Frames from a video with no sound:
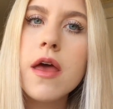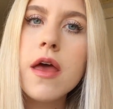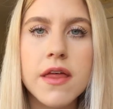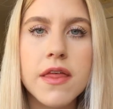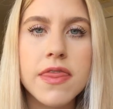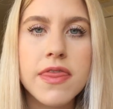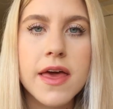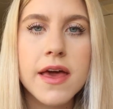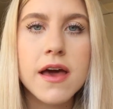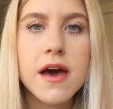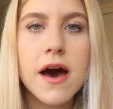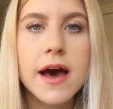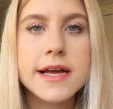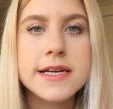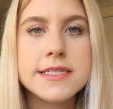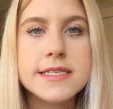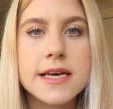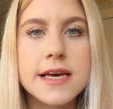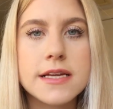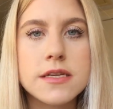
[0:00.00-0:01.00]
The thing
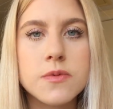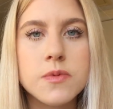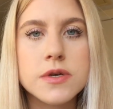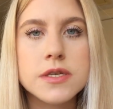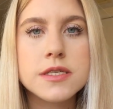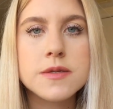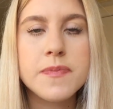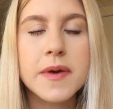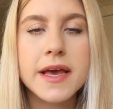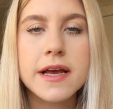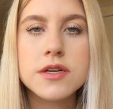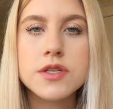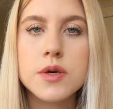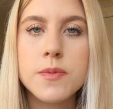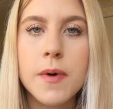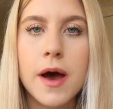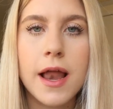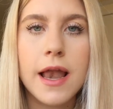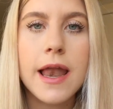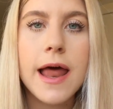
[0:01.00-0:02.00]
I did was speak to
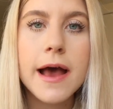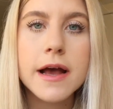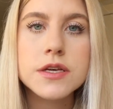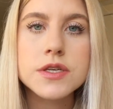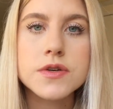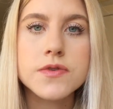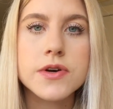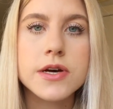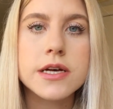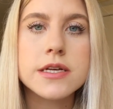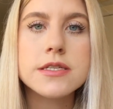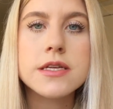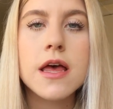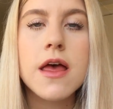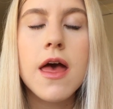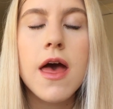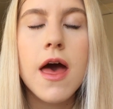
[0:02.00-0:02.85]
my lecturers.